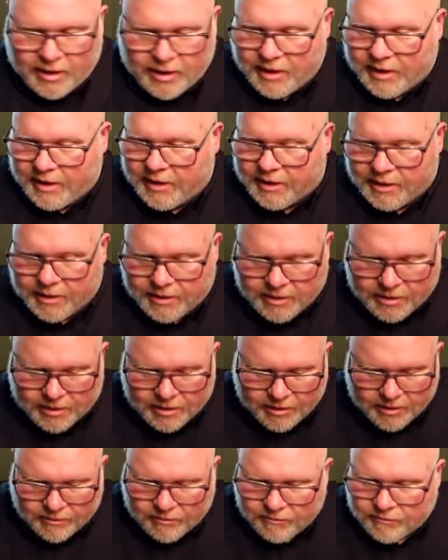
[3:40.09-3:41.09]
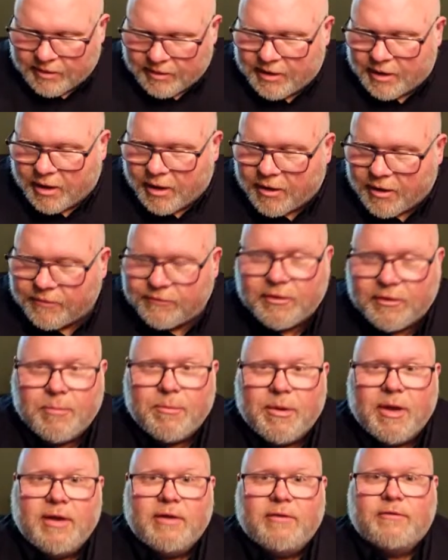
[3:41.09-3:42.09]
And he also
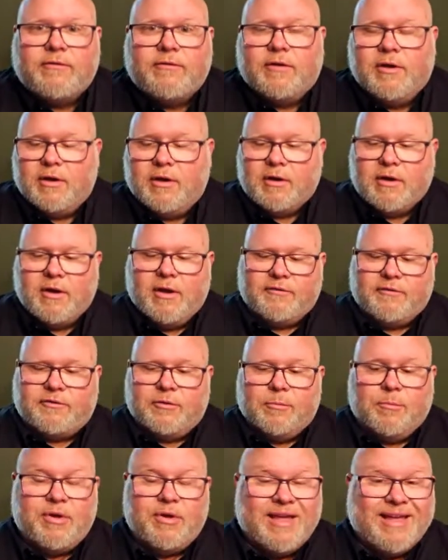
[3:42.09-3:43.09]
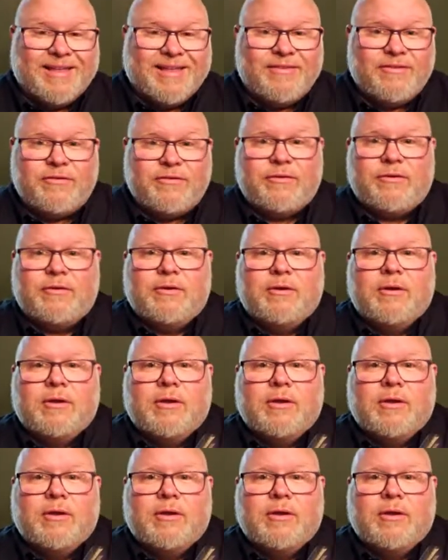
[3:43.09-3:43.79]
makes custom pins